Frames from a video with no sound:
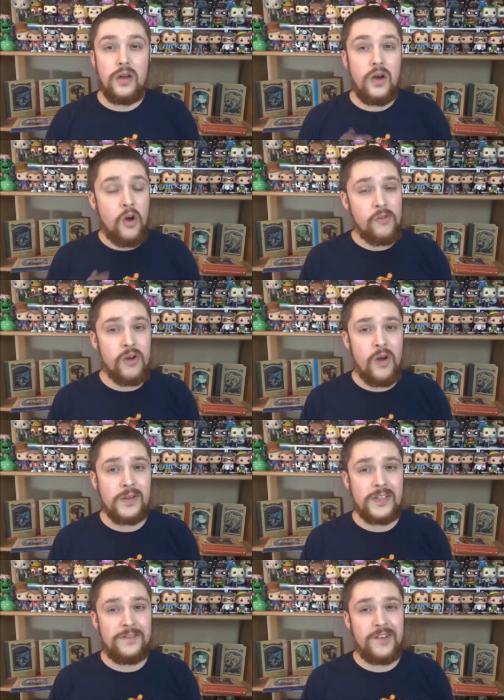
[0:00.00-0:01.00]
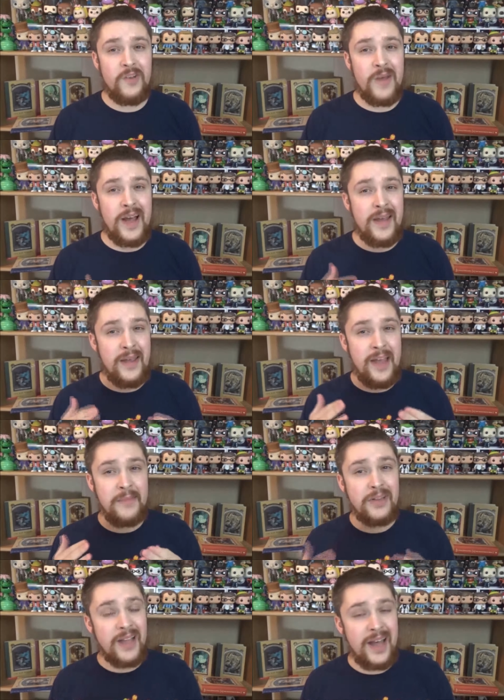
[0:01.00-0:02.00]
Overall, it's a film I
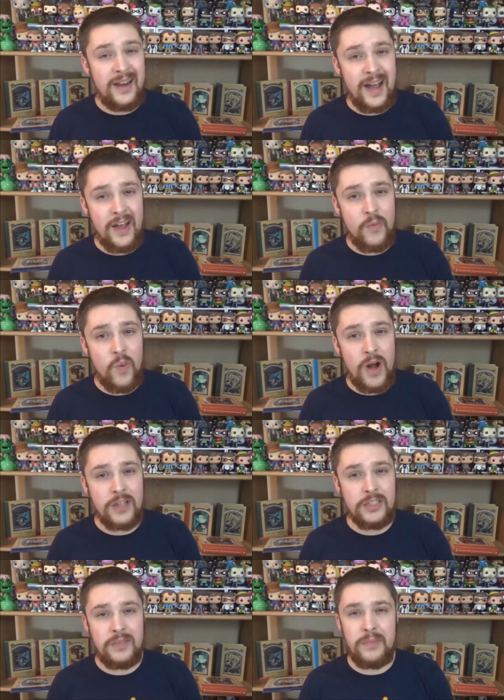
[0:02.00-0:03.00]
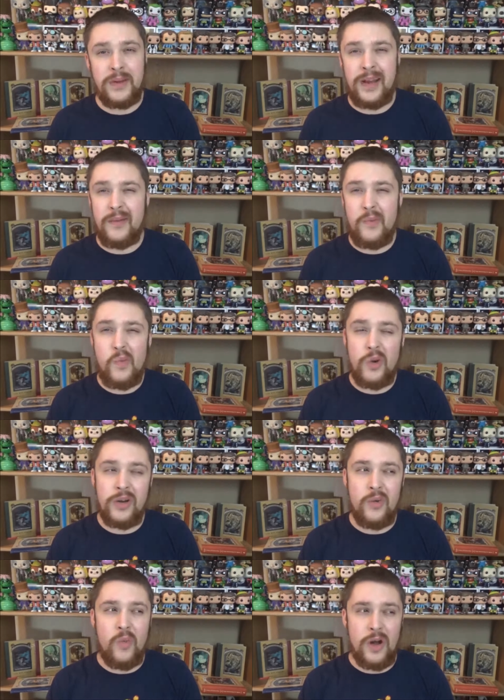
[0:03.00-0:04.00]
am glad I watched, but I
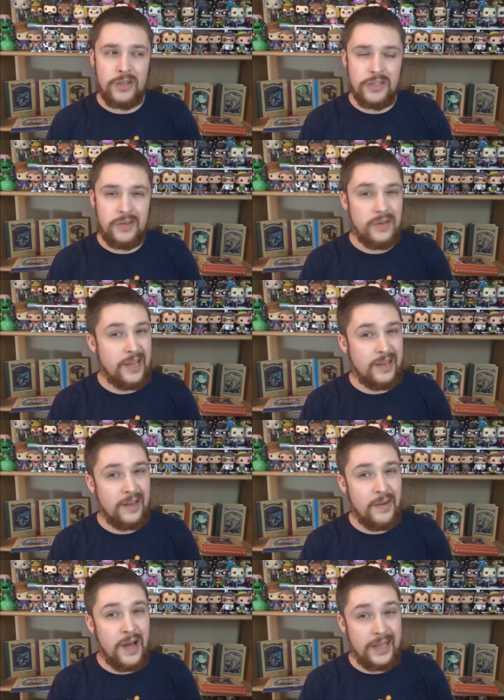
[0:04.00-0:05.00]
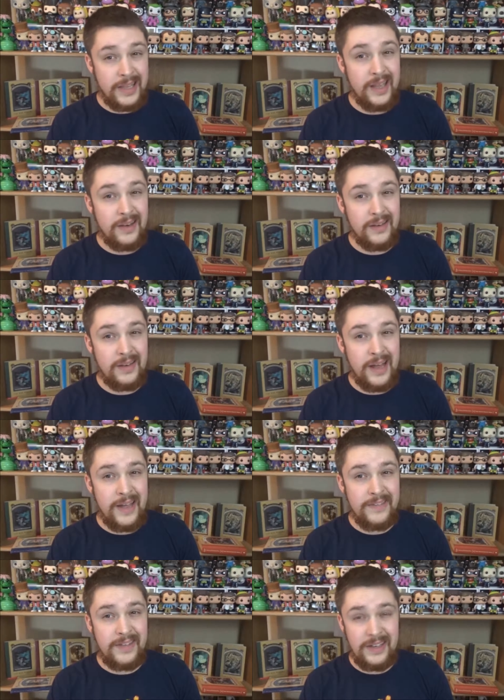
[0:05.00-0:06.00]
wouldn't watch it like again.
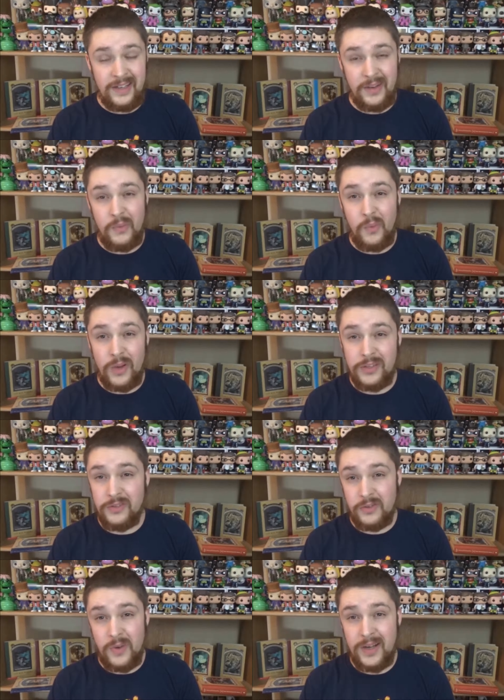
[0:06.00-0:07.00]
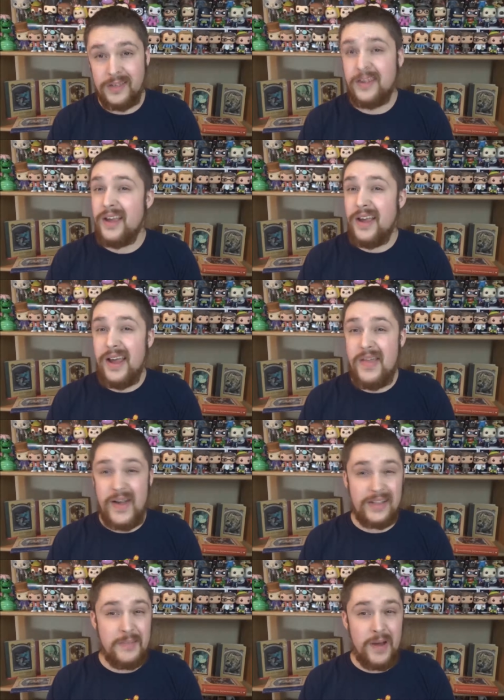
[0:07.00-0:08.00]
I've seen it like once or twice, and
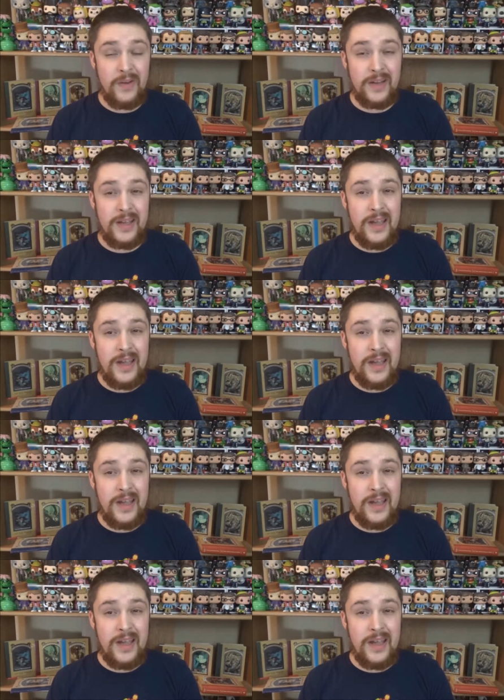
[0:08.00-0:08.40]
that's about it.